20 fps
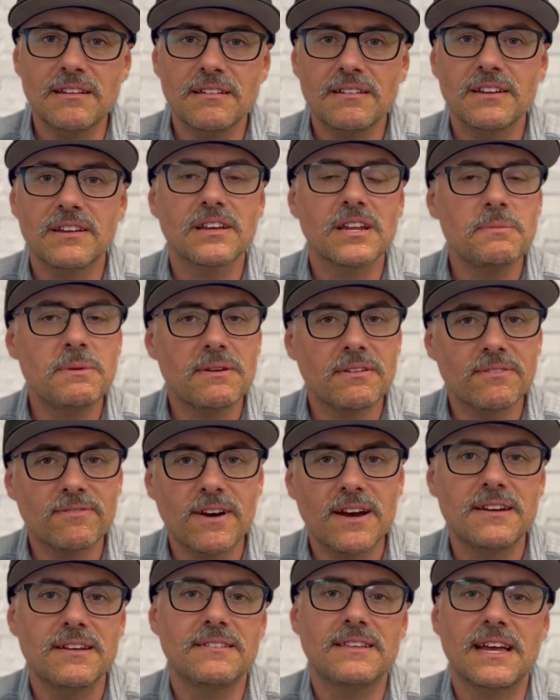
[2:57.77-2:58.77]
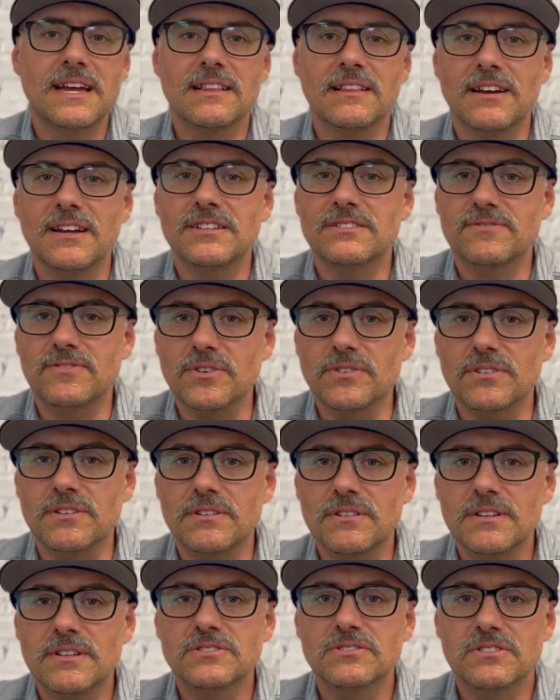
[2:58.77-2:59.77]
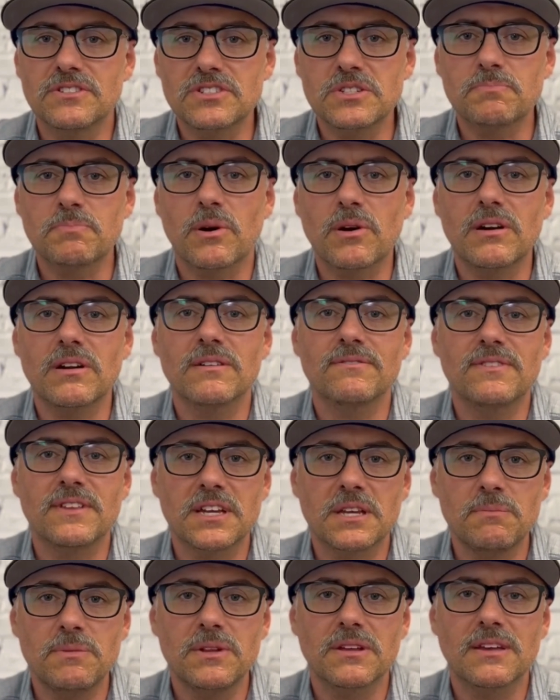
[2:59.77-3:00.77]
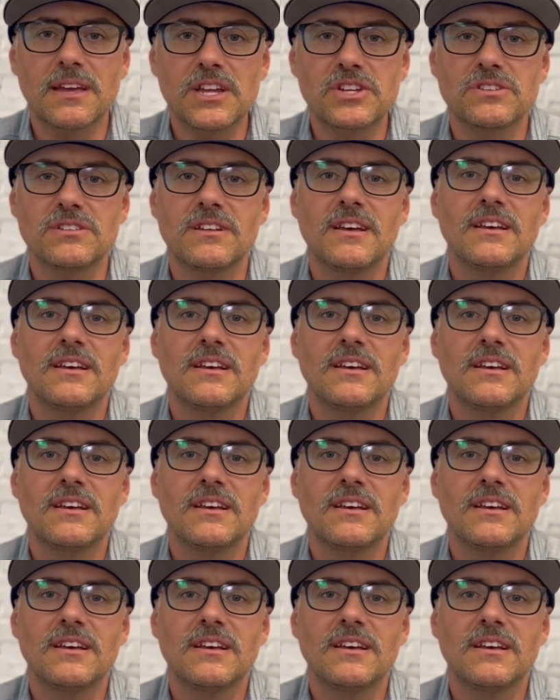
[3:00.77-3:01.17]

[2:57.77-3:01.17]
you're going to be able to find it in that client's folder. So this is part of the communication